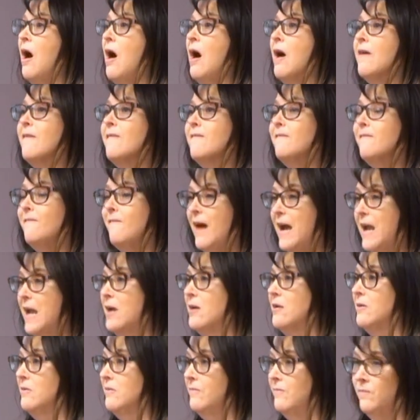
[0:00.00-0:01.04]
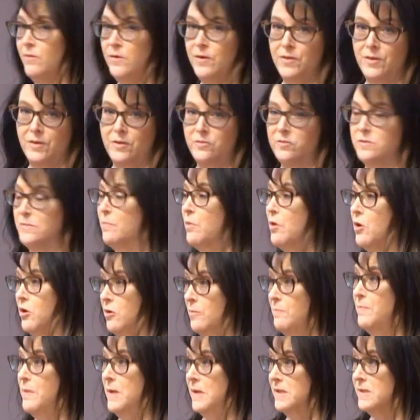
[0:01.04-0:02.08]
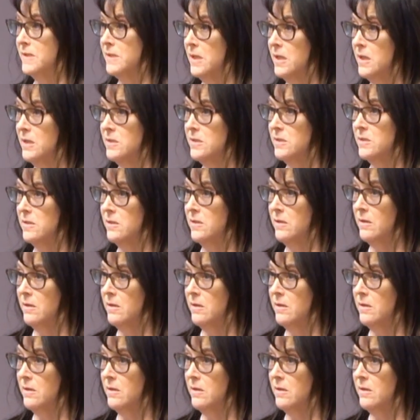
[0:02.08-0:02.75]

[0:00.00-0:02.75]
are vital for those purposes.